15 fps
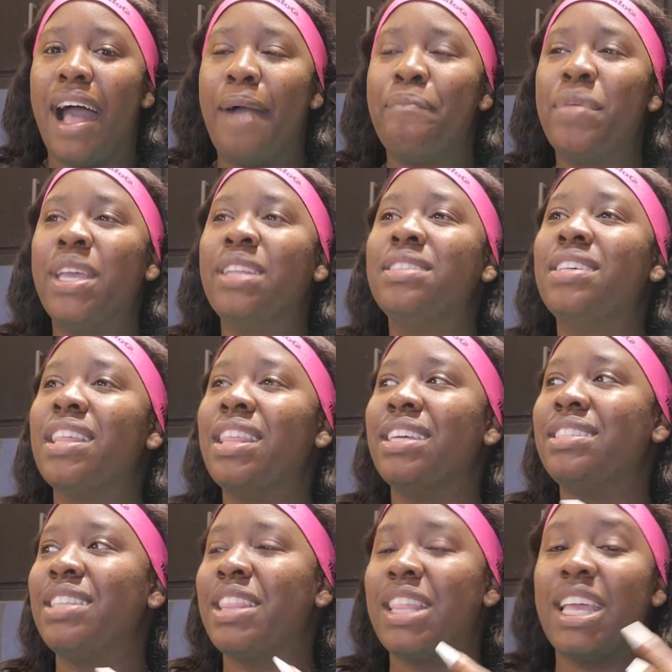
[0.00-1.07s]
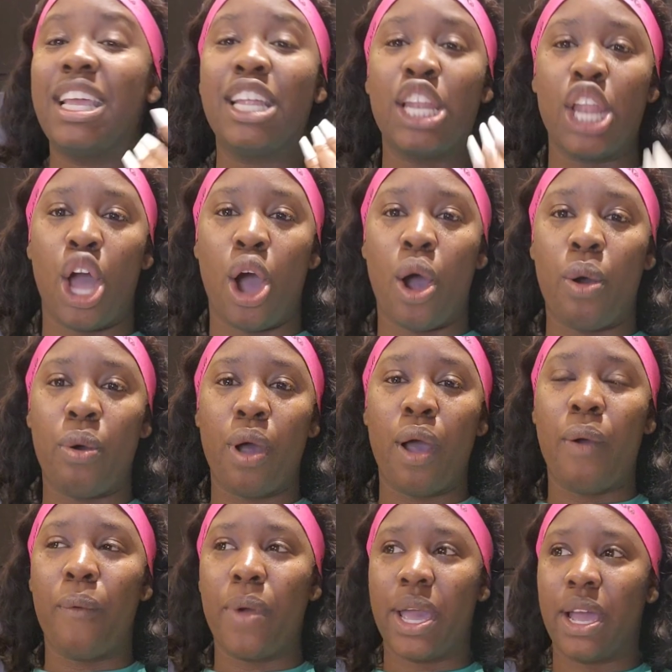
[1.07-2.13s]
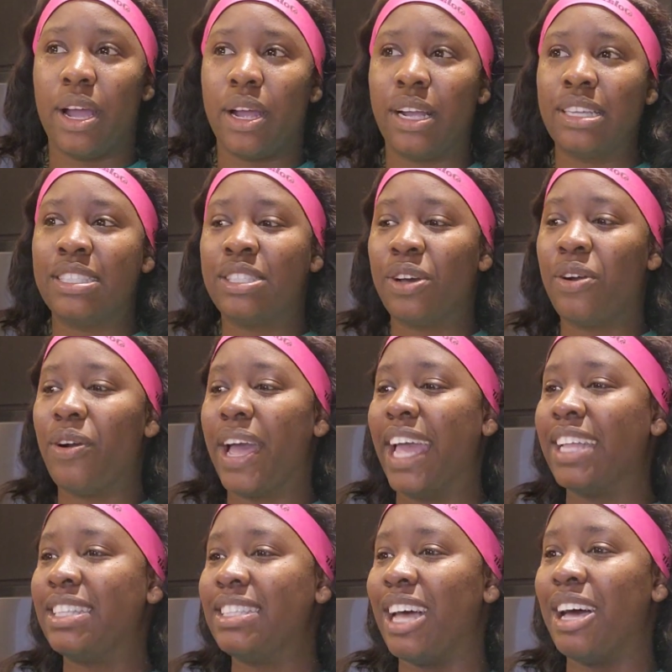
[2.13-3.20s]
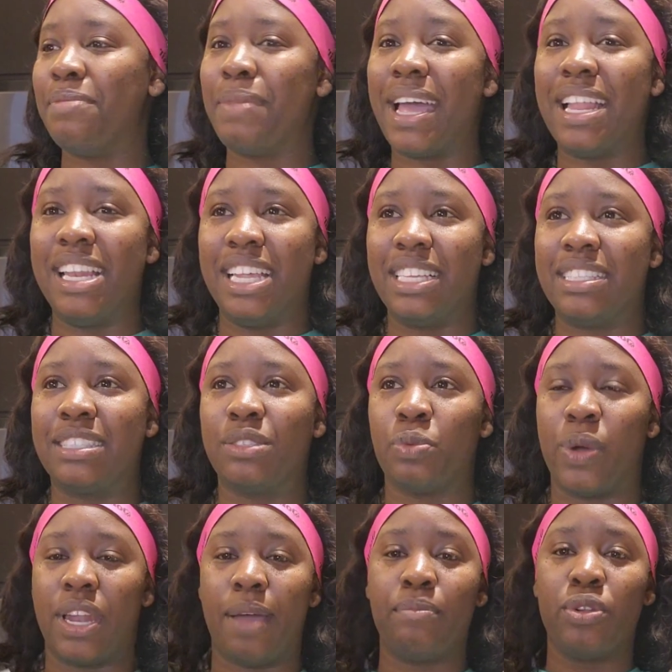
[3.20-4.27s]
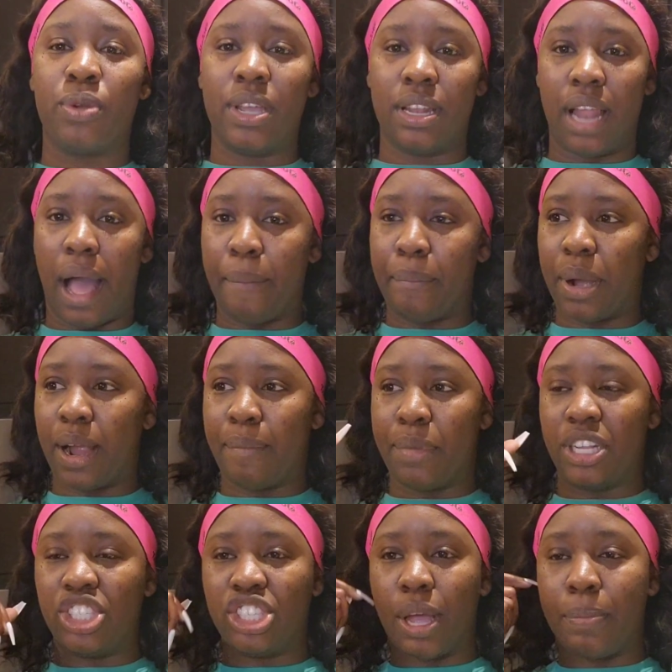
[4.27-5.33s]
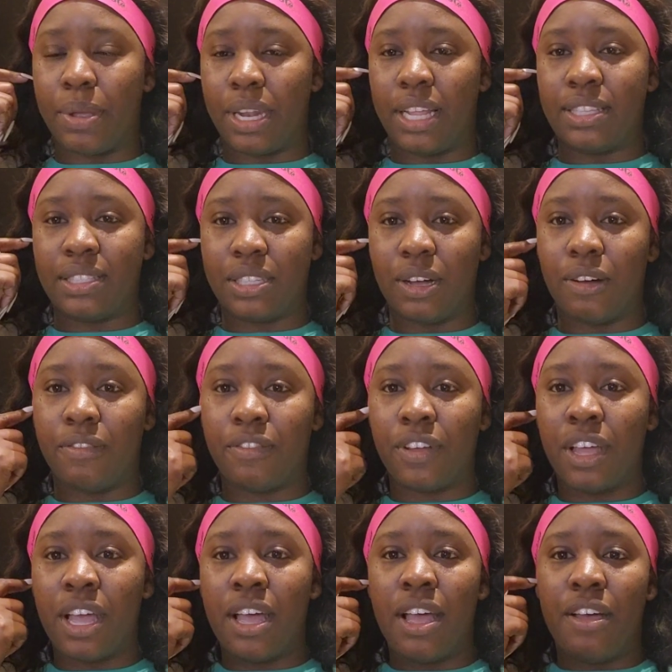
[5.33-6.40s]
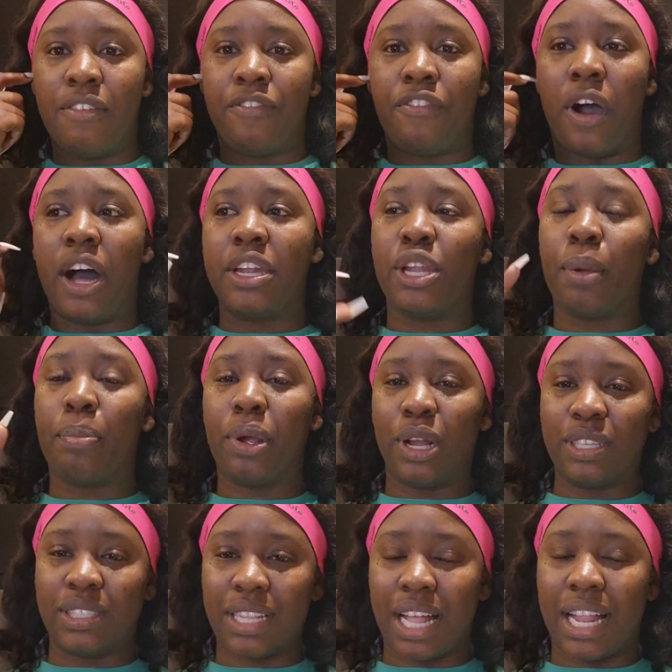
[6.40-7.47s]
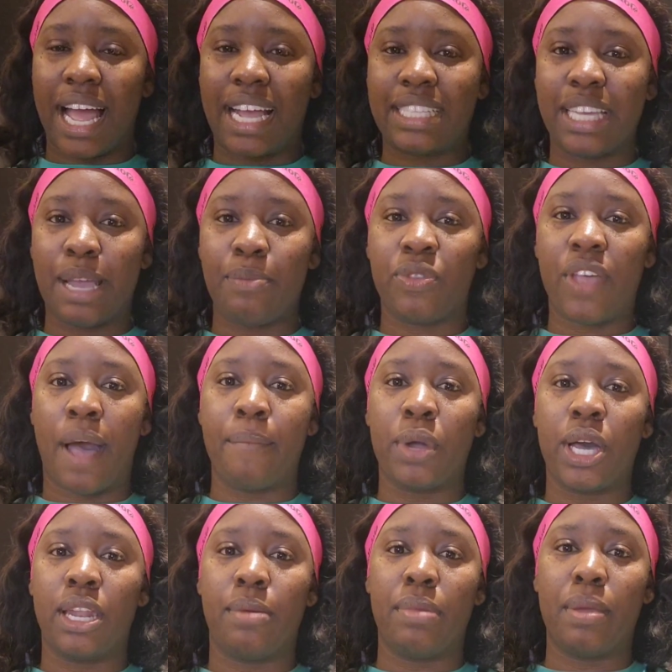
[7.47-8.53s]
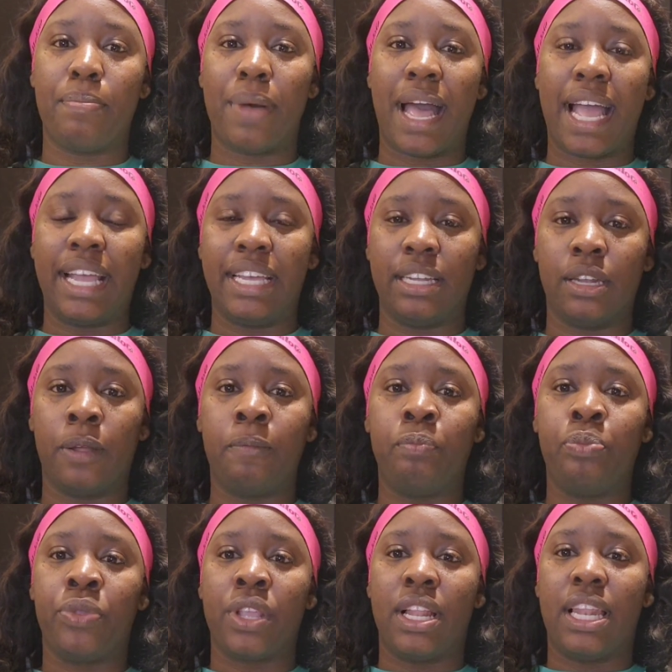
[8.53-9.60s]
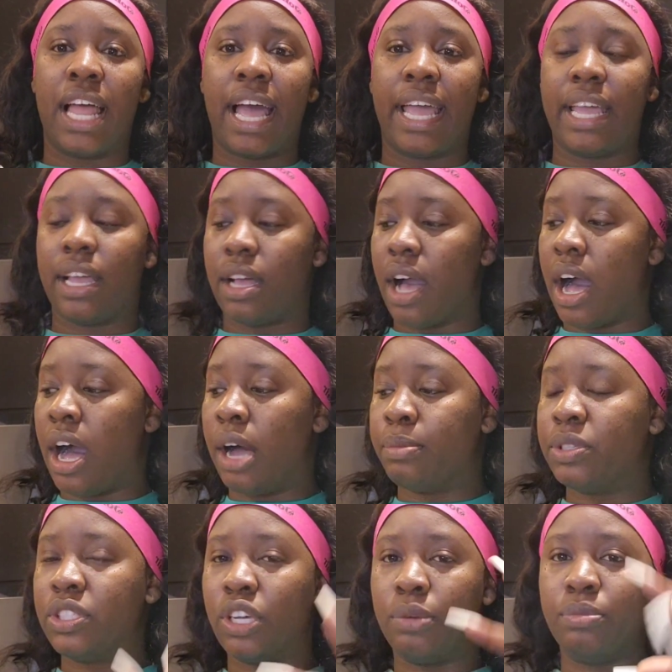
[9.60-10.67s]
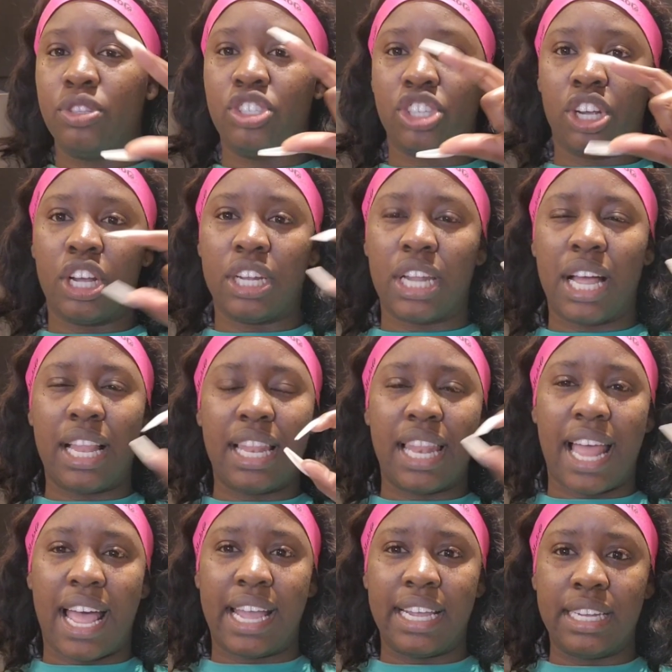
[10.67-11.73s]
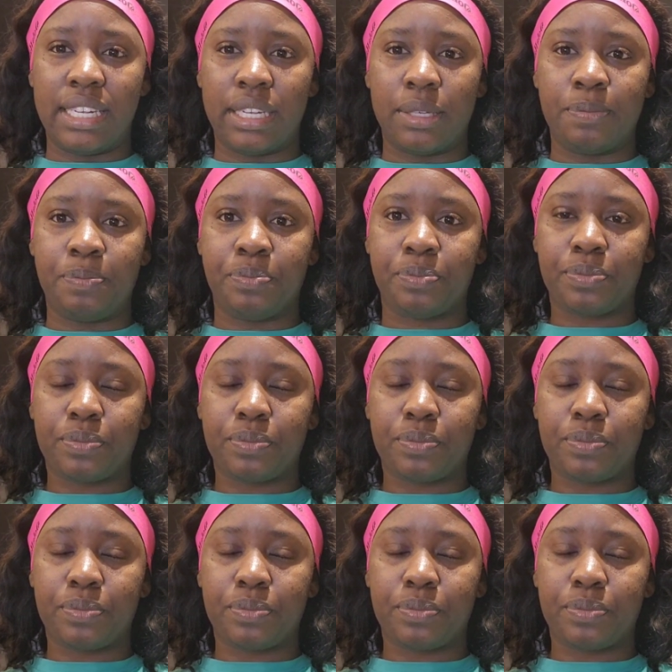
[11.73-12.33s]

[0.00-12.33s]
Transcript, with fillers: i'm into this thing now where so it's on my list when i'm doing apartment shopping and stuff under personal items i'm gonna be buying like um, some journal lined